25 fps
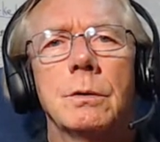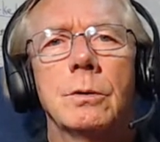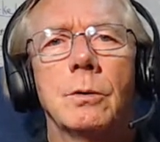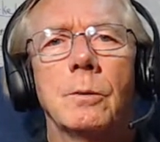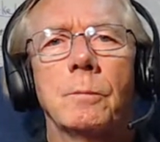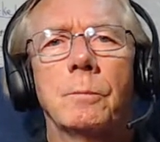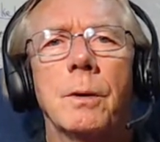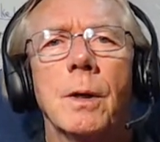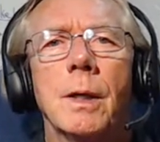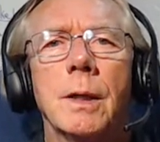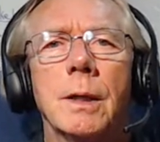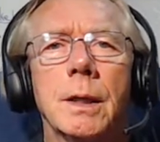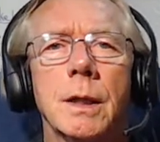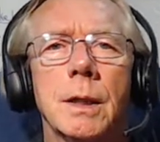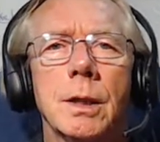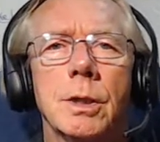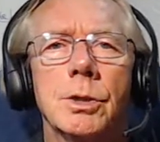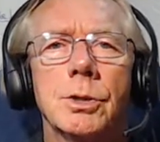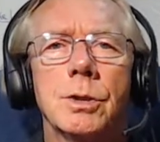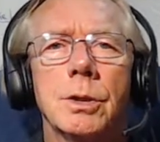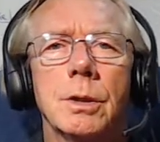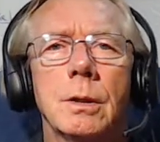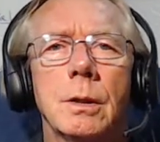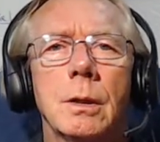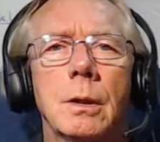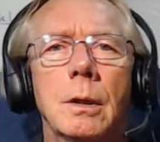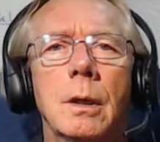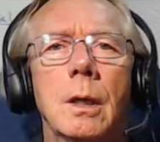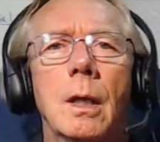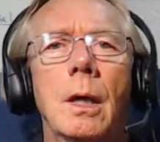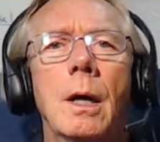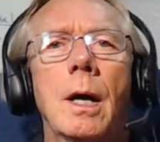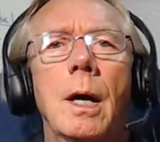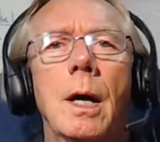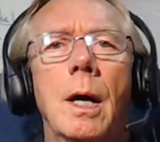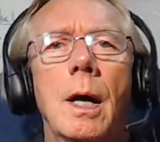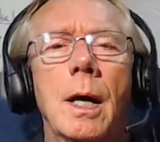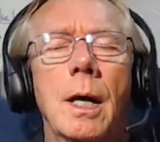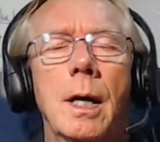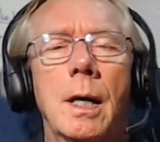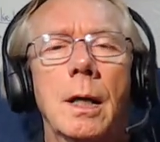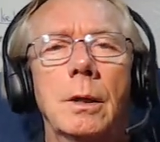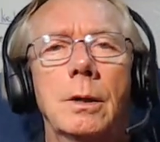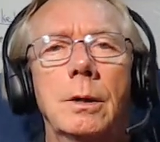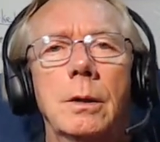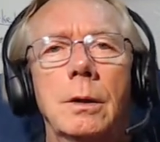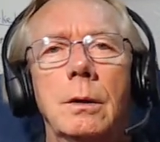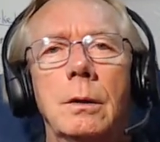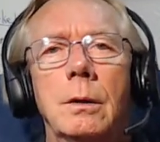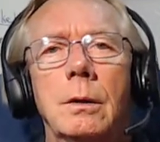your plugins,
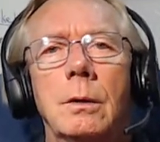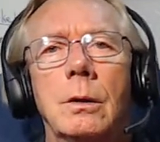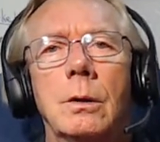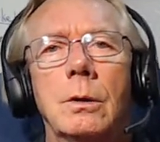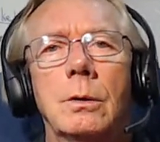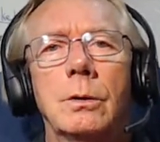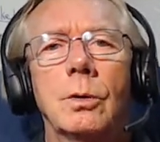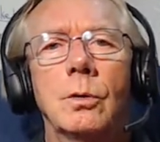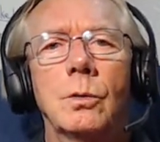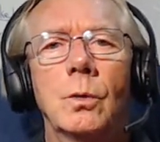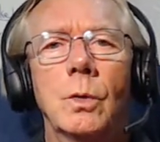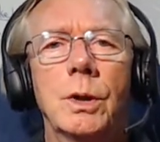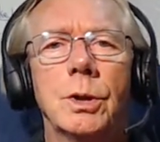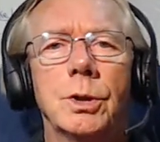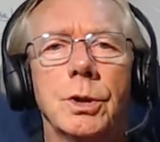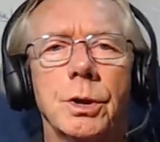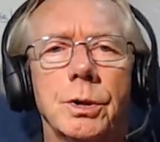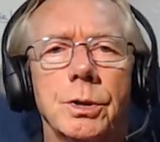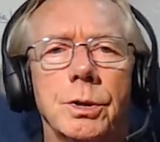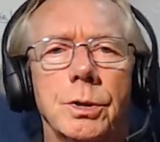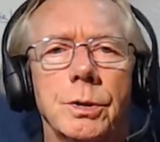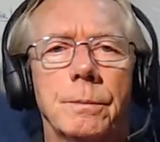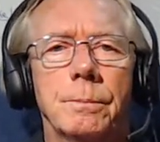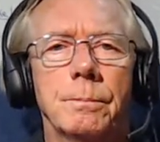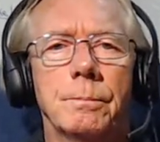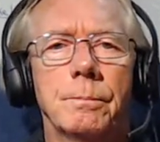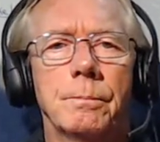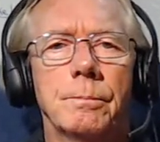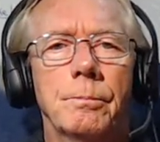and your widgets.